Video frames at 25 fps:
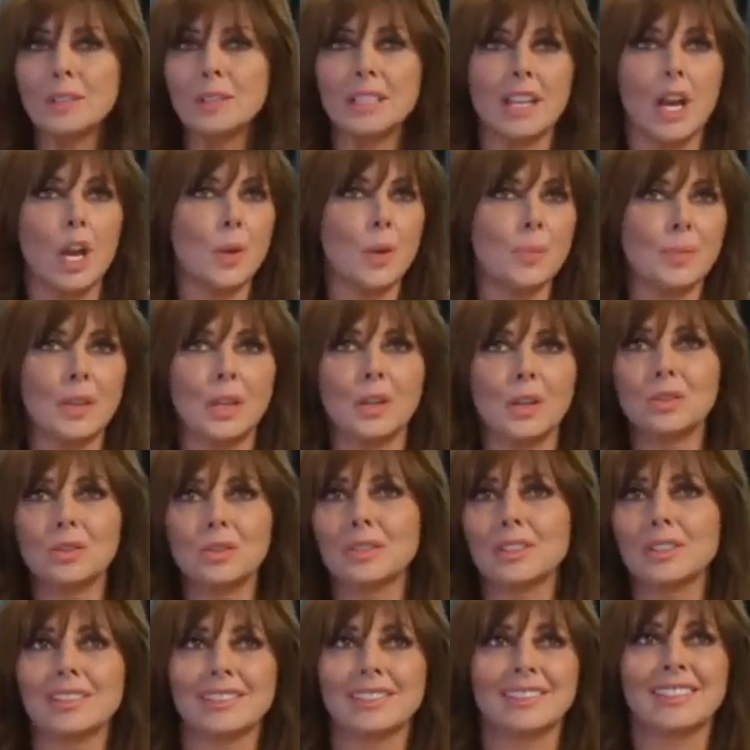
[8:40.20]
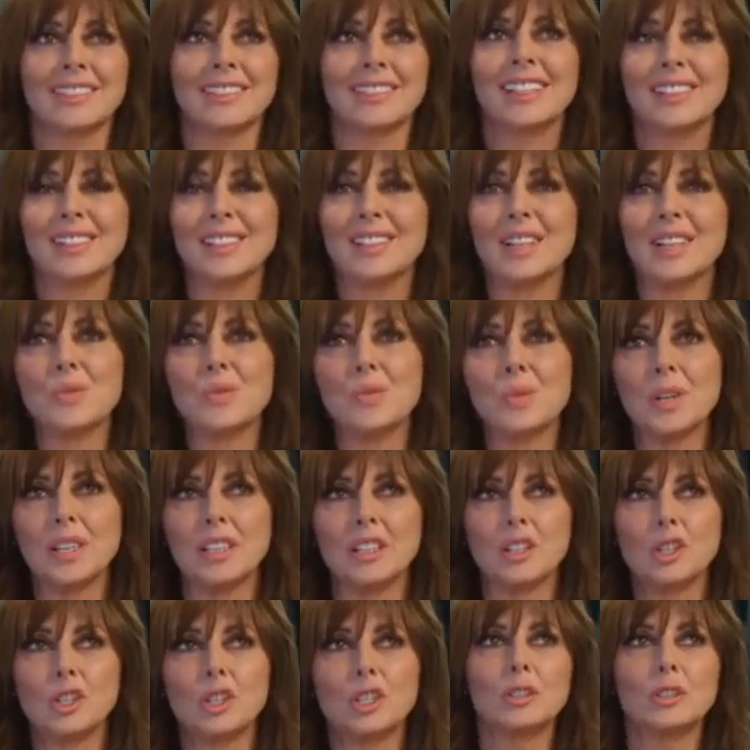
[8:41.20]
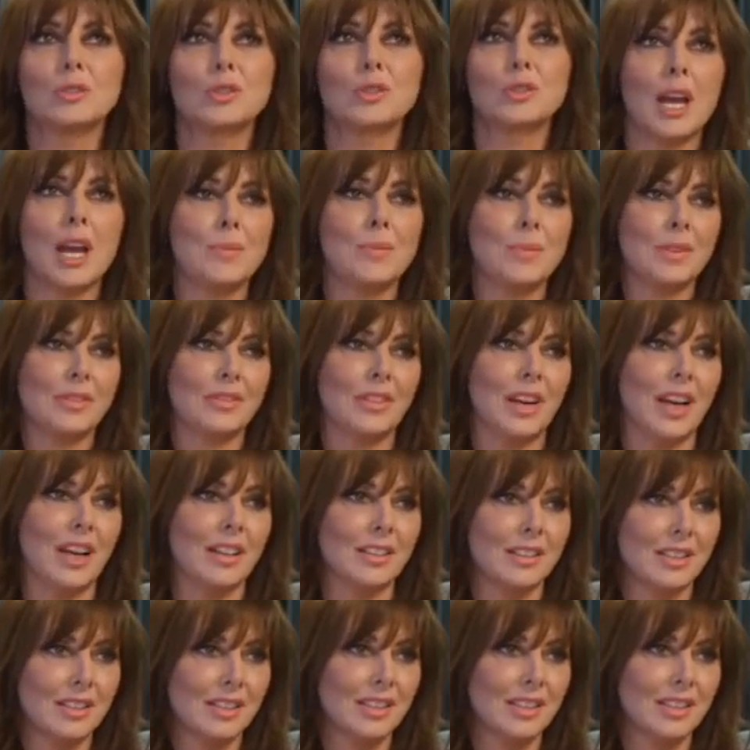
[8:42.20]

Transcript: hoping, we huge ABBA fans,